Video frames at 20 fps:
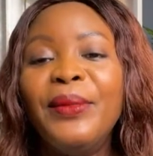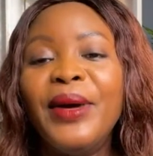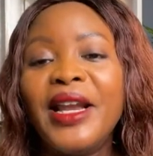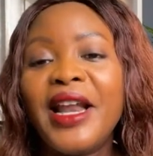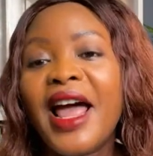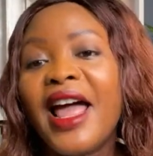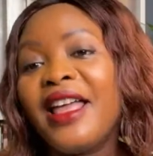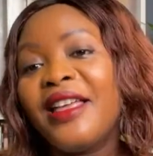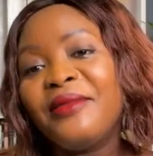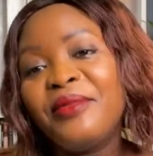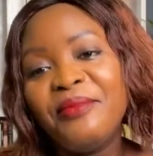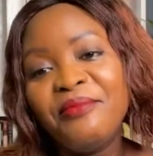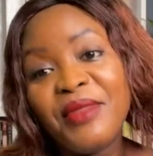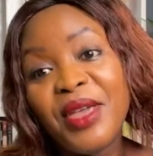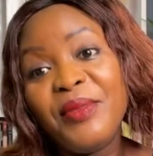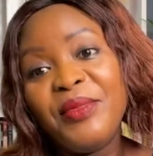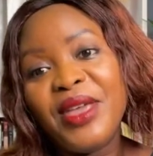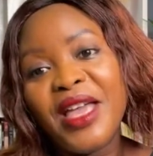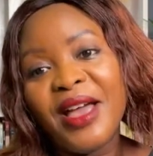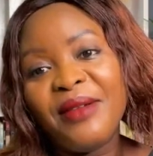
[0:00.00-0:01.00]

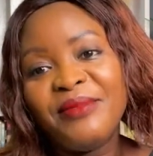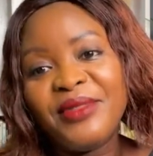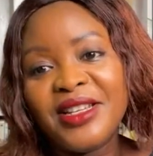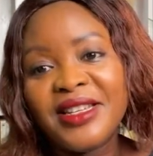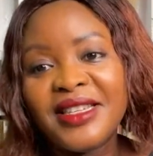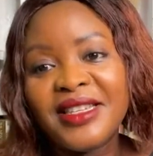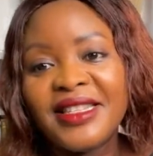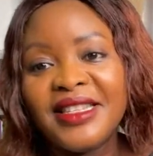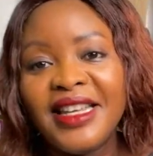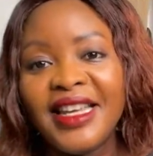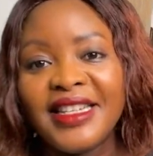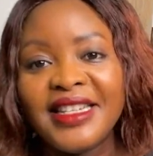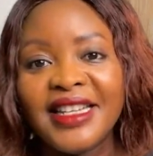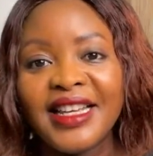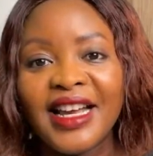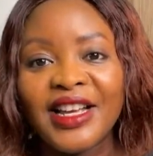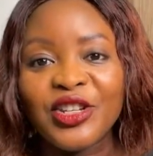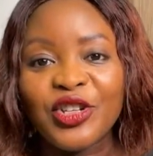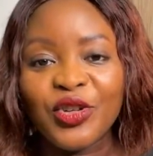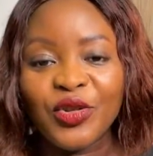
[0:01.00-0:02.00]
But maybe I'm just
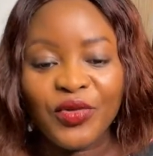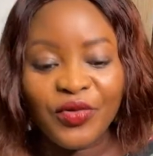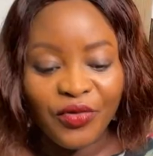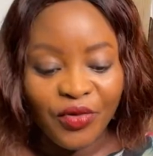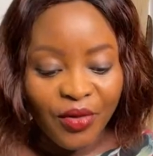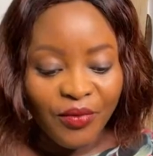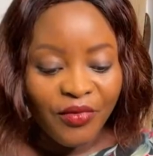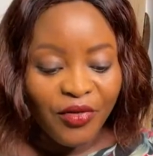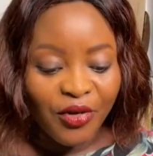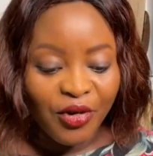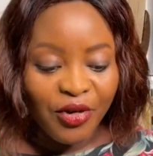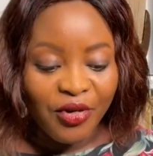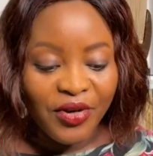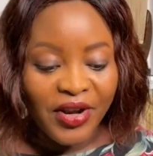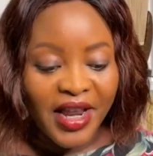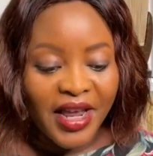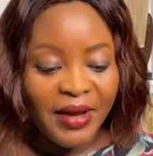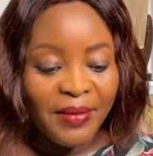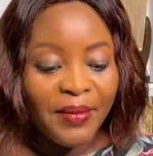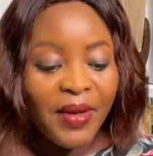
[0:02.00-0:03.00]
getting a short form for
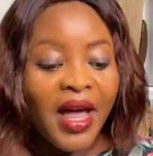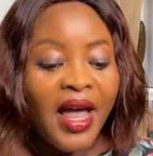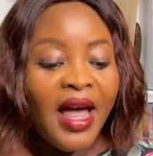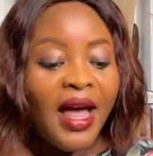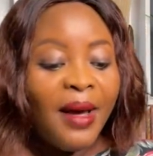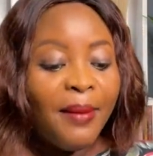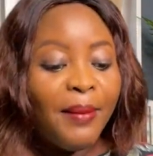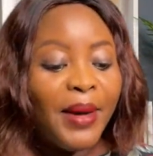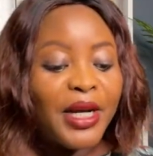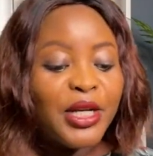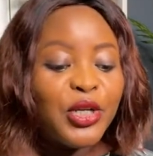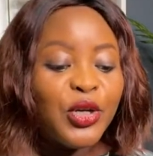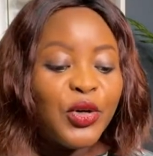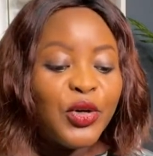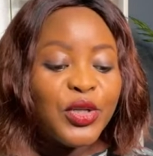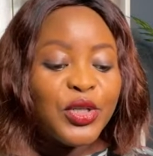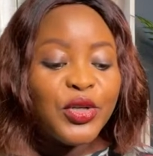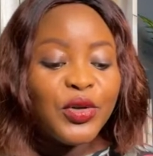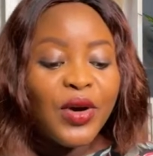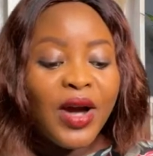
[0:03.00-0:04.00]
your name. But
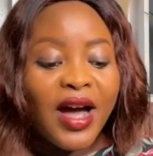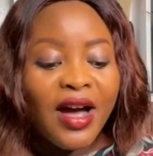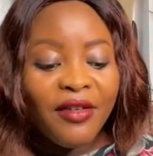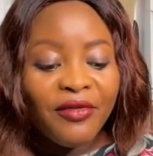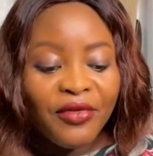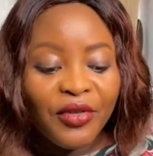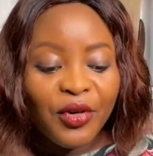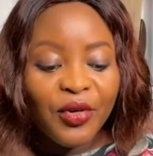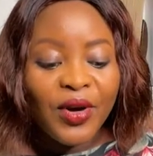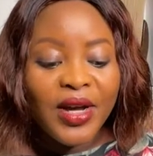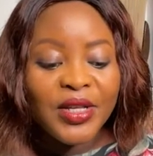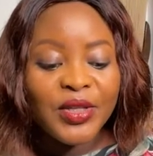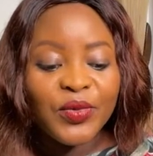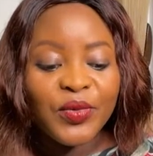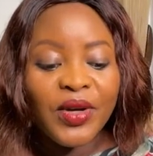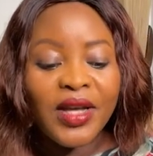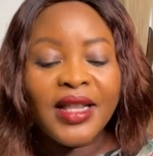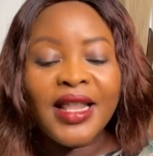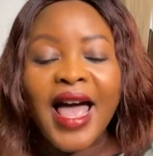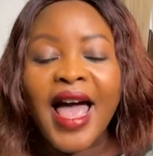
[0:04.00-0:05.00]
good to have you
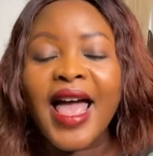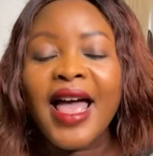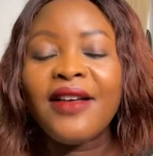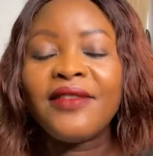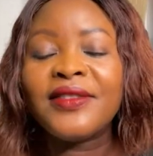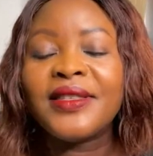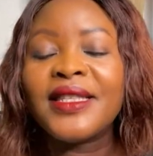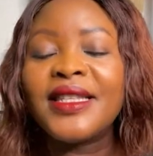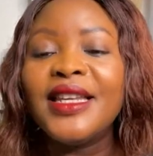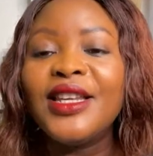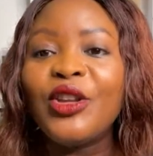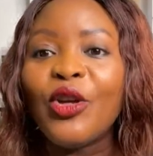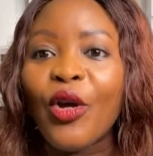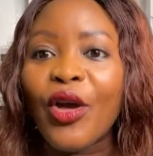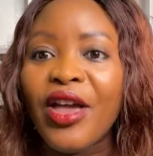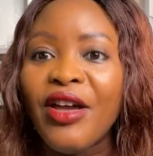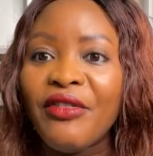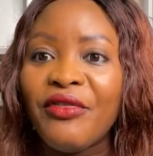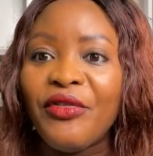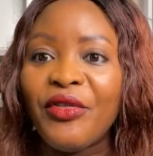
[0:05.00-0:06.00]
as well. I have seen
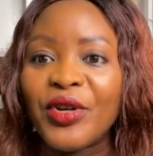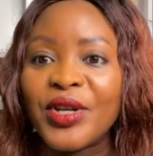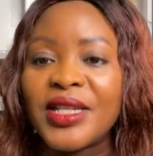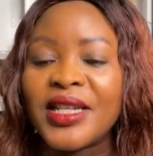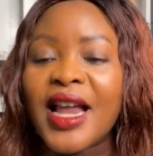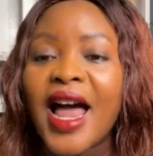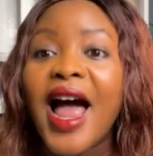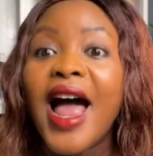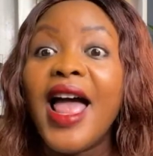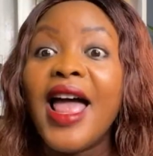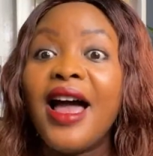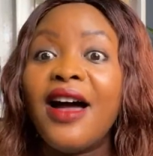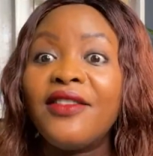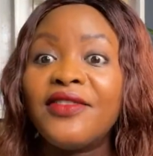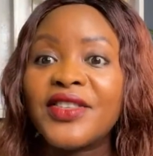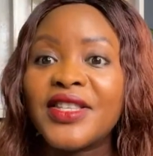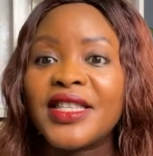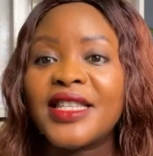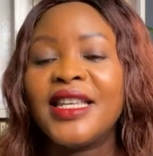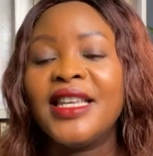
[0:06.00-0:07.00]
your effort. I
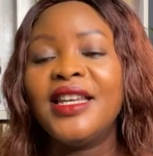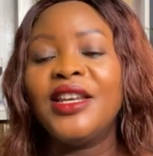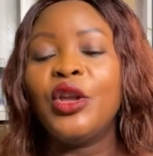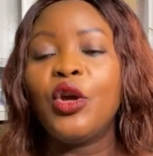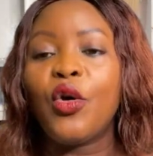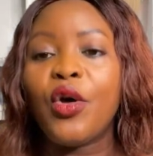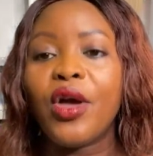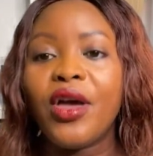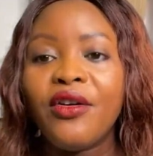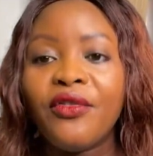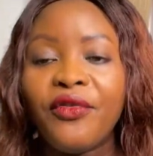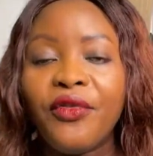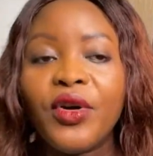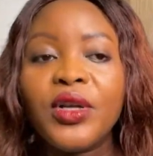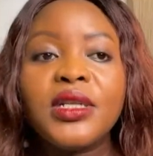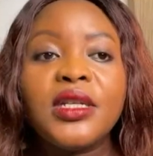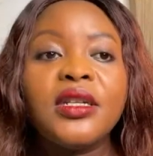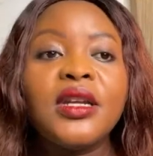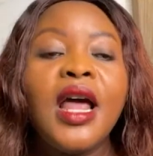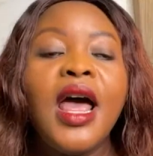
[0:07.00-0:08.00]
have seen your
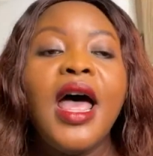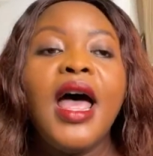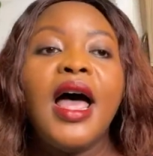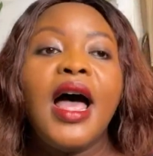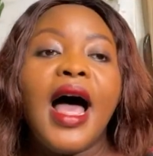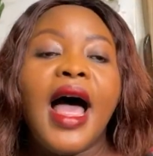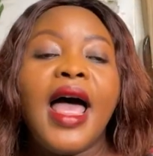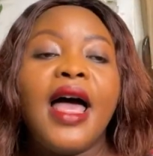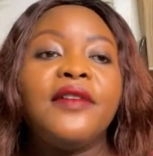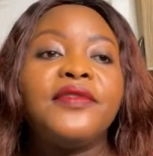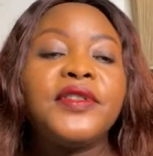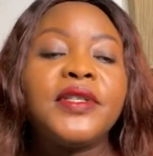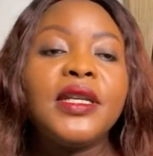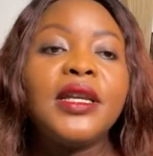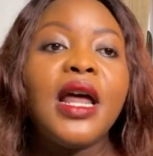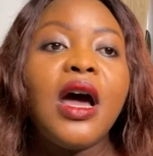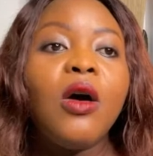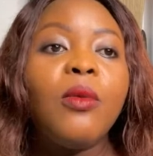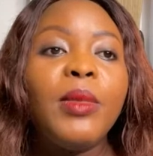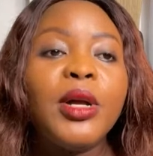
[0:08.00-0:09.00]
effort. I have
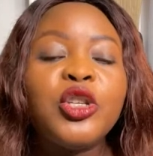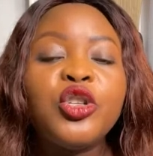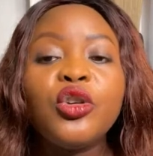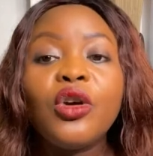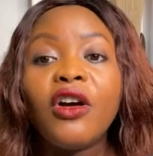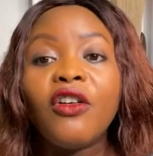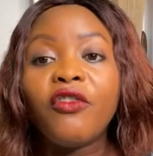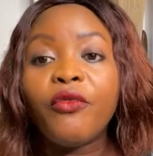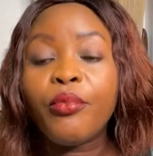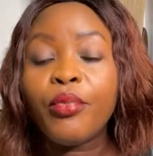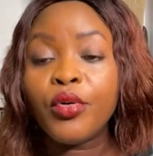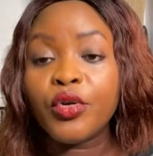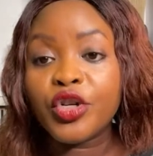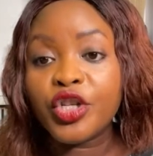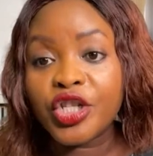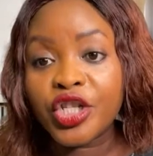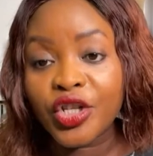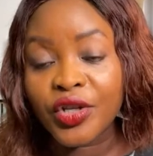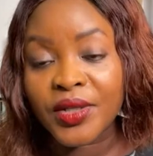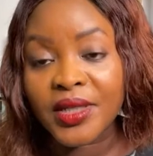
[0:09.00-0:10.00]
seen how much you have
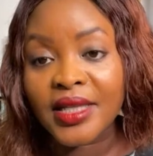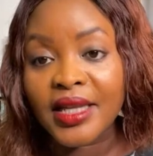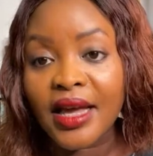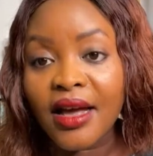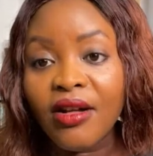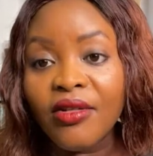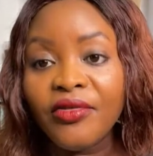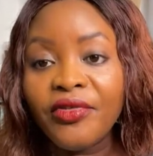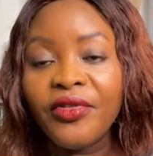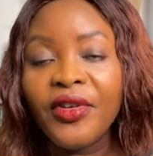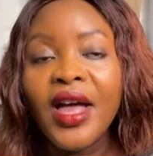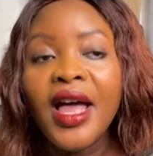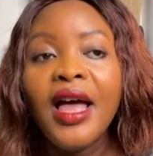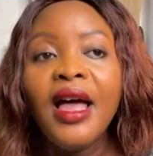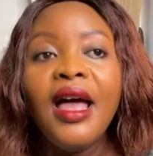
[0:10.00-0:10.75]
pushed yourself.